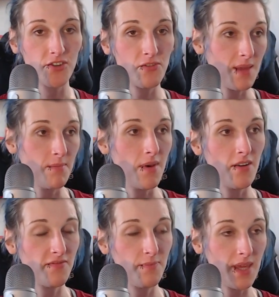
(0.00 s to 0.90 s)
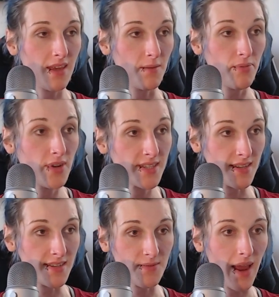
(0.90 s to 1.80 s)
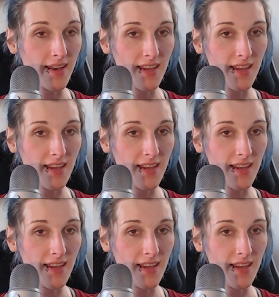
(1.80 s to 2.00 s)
dream of being a princess, right?